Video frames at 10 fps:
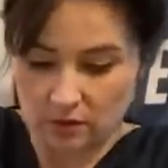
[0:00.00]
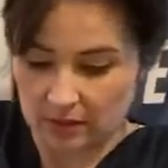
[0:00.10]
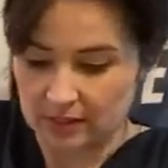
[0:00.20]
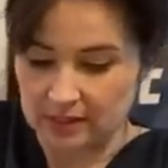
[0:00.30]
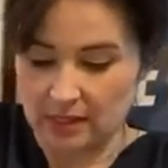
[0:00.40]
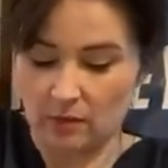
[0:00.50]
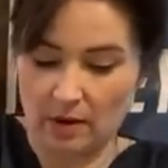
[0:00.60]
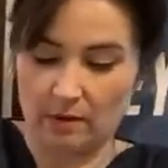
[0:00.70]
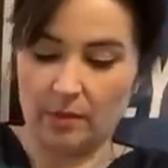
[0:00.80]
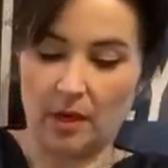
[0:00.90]
I can see
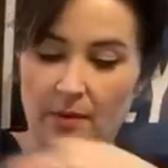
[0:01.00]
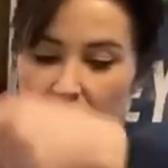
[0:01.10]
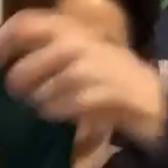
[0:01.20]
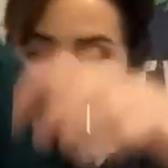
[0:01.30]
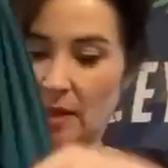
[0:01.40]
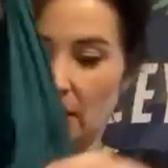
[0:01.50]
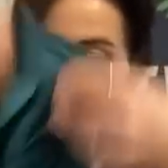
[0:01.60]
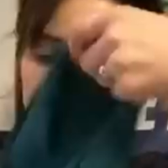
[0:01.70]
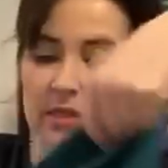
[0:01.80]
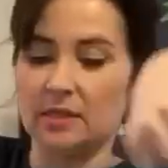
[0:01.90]
where I'm going, and I'm
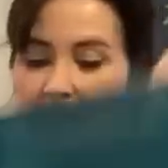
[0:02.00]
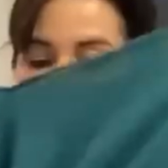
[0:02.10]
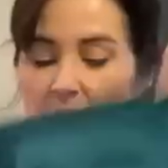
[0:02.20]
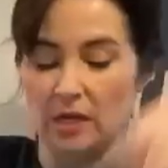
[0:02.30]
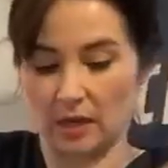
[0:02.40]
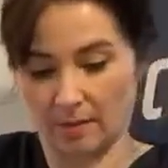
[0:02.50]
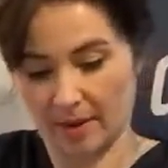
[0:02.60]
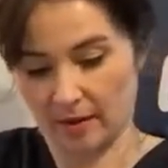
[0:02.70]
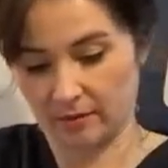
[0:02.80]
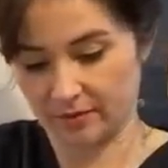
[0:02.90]
going to stitch it
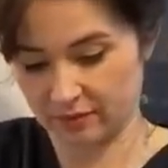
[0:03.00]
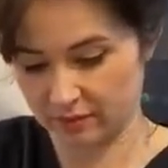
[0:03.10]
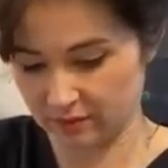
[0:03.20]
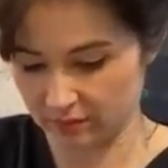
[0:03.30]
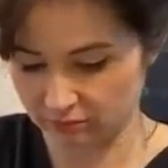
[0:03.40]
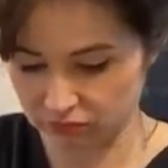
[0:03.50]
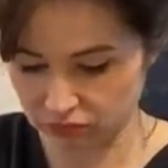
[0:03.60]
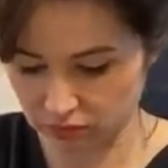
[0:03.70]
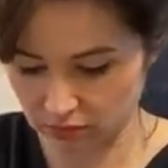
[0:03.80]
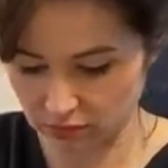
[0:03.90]
about
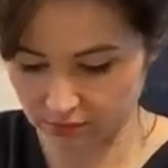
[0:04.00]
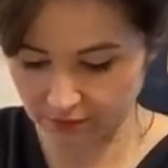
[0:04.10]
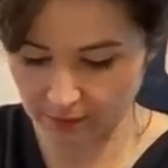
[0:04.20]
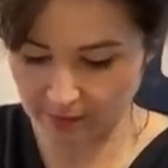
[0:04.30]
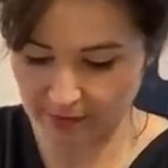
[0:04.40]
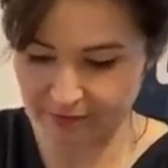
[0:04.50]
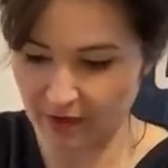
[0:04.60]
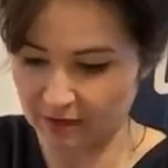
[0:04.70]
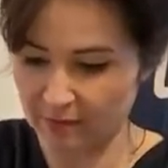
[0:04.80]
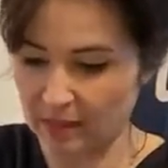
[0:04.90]
probably about
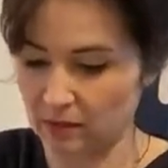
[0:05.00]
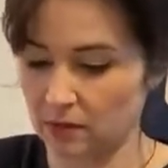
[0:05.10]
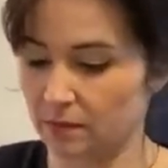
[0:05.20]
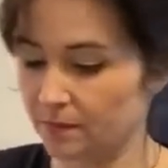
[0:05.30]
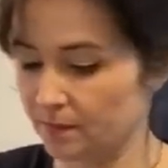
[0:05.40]
five mils.